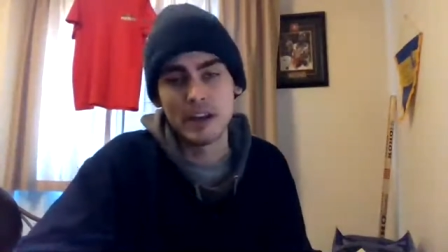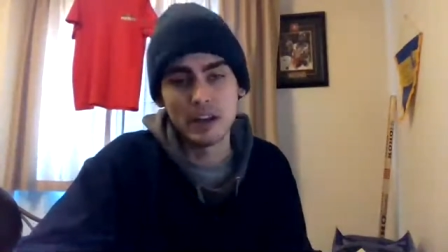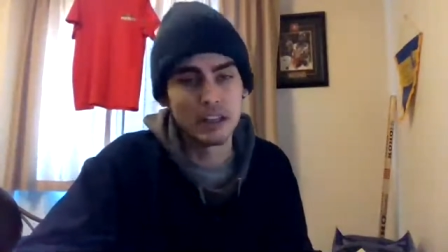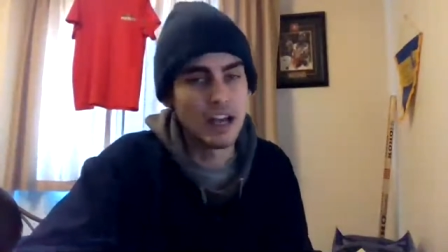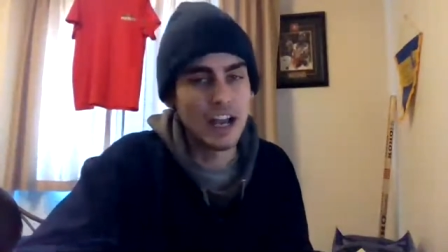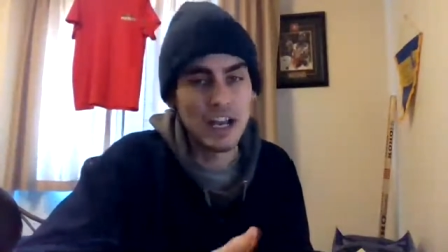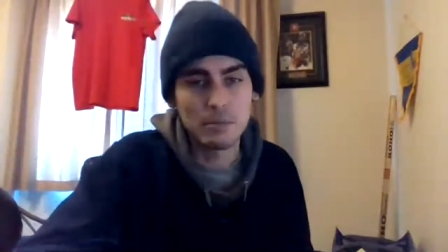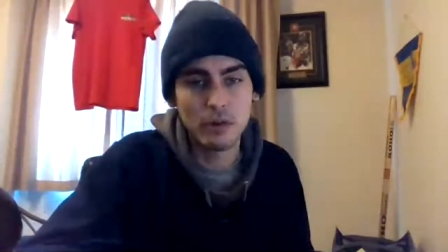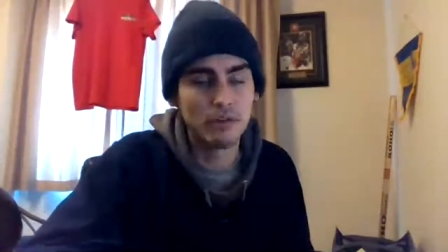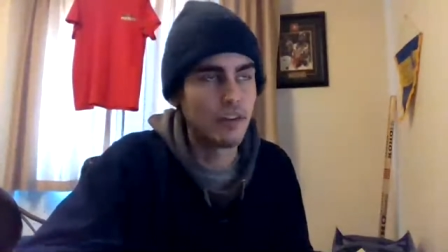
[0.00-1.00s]
Bet
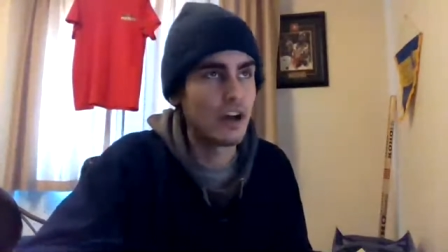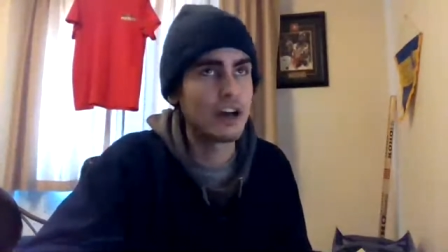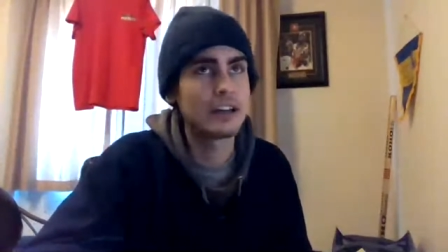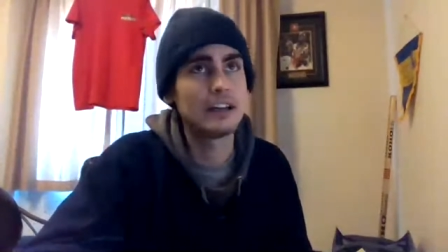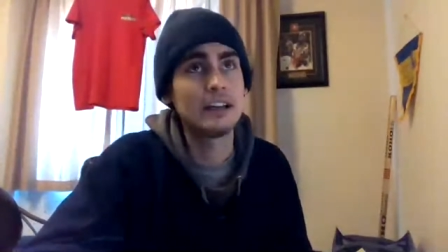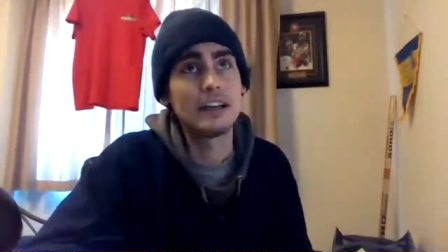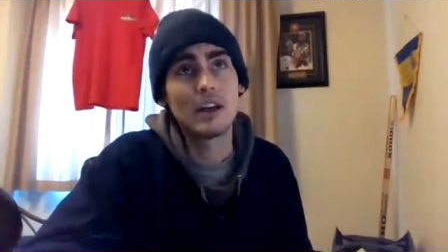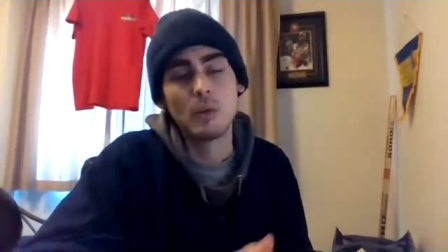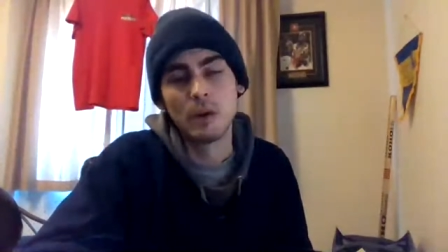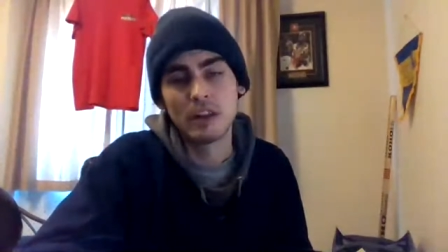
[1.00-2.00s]
Online, Bovada,
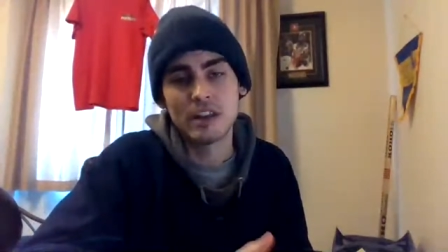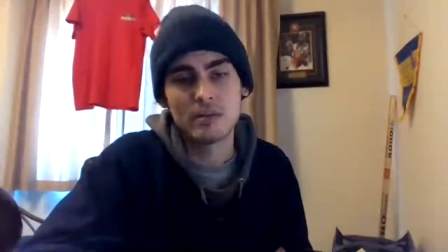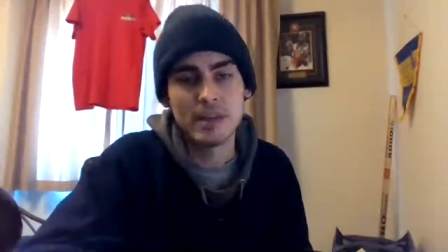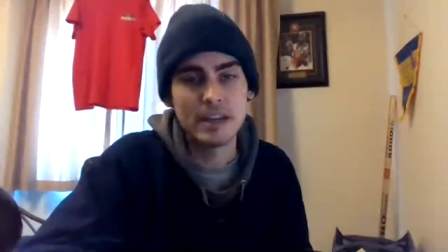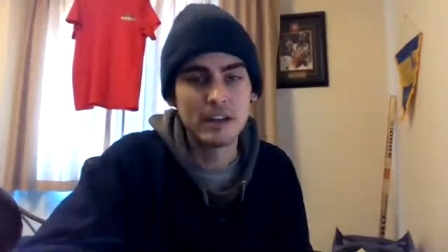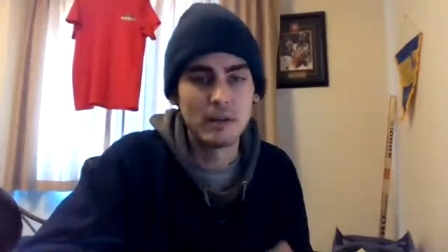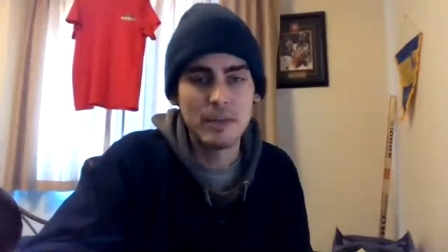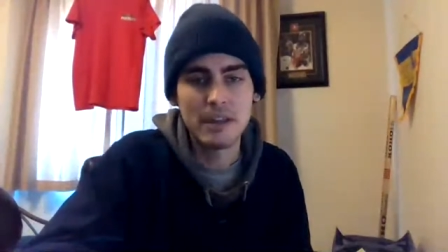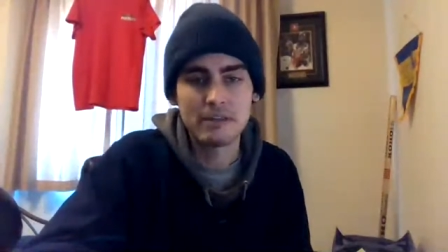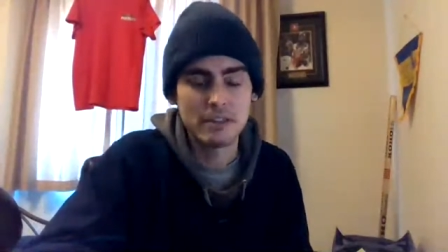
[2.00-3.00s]
William Hill,
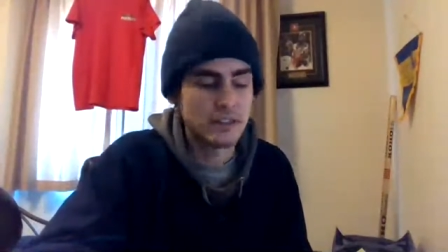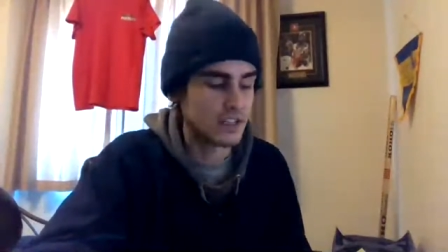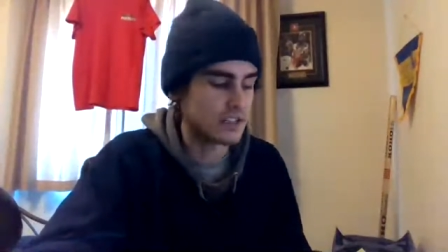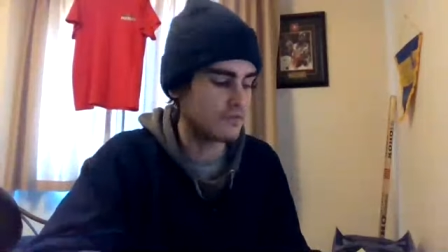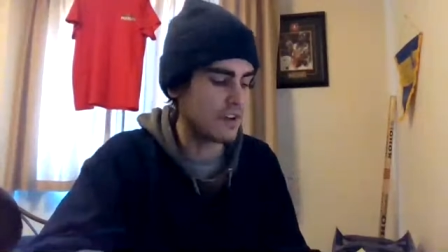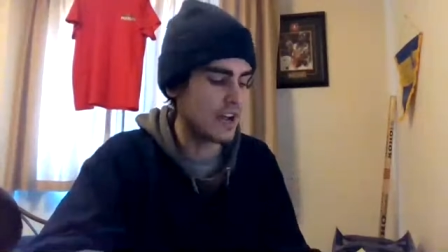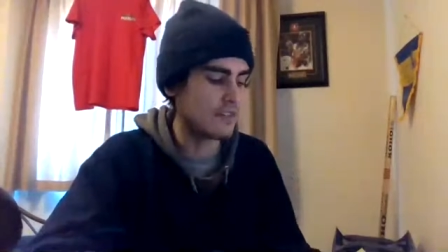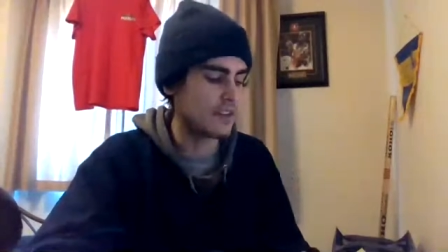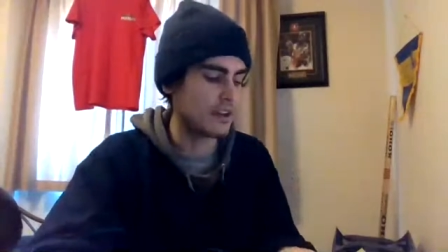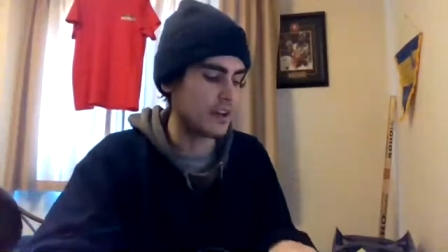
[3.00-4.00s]
Bet365.
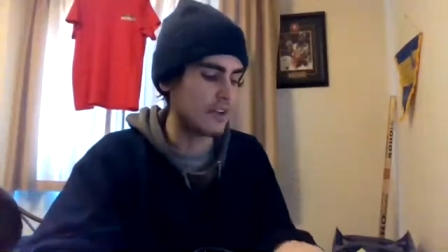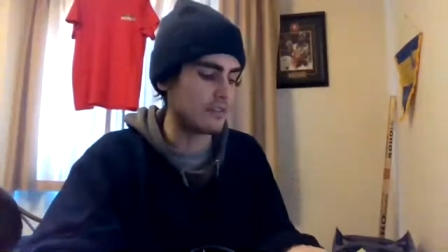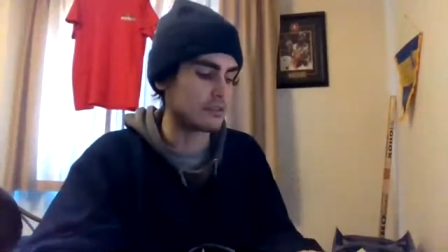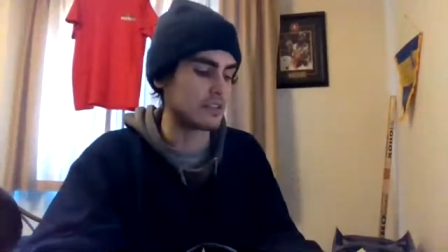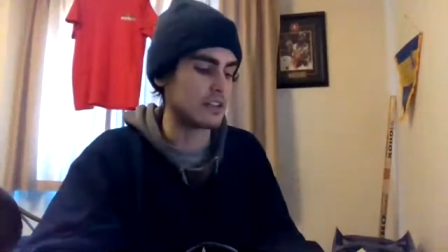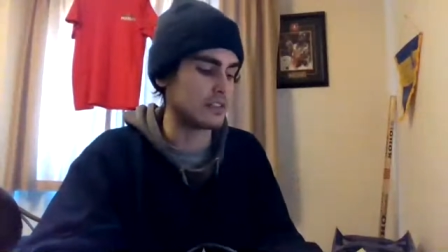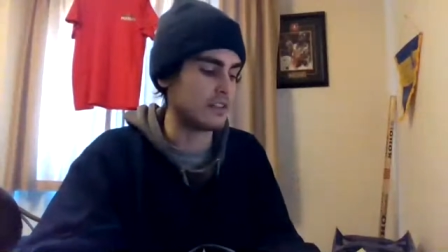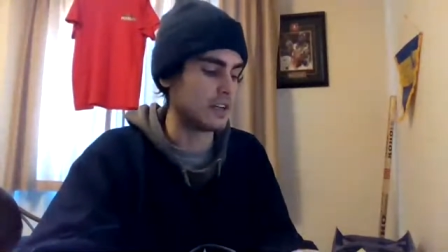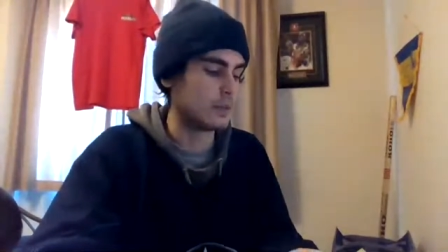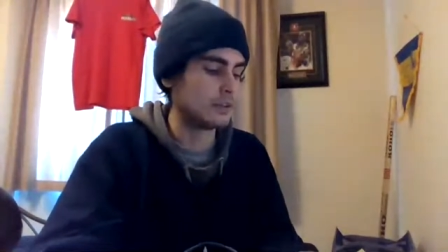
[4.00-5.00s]
They all have those lines
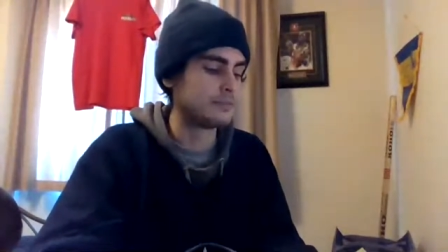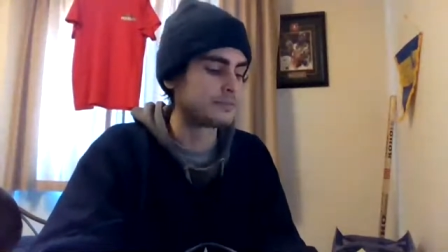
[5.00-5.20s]
available.